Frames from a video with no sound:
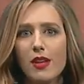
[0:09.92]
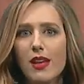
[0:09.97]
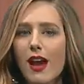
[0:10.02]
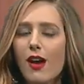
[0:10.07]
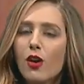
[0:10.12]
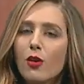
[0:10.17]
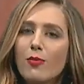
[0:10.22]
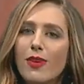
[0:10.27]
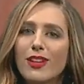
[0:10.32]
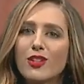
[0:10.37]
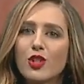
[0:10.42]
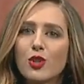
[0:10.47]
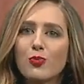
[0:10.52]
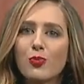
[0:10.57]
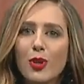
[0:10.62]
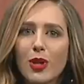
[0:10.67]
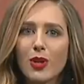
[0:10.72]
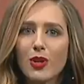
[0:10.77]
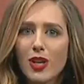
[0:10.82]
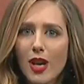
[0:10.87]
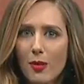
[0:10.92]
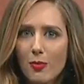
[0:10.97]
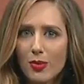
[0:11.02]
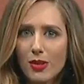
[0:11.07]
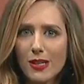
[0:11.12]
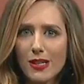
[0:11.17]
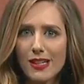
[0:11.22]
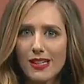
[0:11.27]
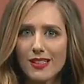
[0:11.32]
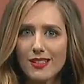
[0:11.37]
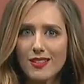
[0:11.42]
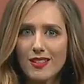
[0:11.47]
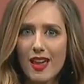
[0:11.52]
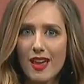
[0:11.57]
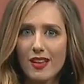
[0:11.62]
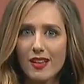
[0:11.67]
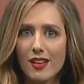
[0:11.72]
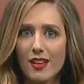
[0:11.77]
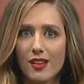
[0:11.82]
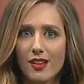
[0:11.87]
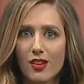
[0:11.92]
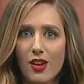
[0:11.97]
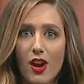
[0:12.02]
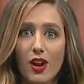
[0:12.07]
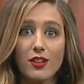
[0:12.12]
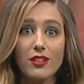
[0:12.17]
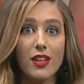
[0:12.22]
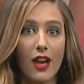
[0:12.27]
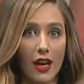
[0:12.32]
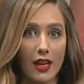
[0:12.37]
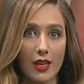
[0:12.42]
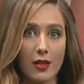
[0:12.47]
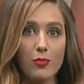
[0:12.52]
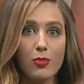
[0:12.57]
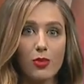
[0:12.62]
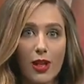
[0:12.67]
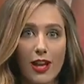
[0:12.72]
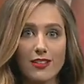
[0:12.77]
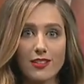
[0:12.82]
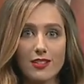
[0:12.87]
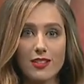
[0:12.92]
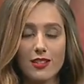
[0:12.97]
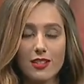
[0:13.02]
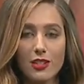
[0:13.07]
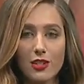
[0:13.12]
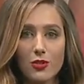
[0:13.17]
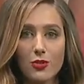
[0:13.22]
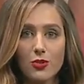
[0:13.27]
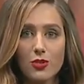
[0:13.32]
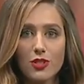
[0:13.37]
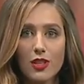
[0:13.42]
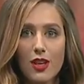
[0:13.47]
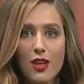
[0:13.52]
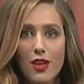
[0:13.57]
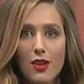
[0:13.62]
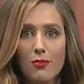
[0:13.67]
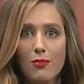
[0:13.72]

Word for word: But now a major beer company is getting in on cutting plastic use.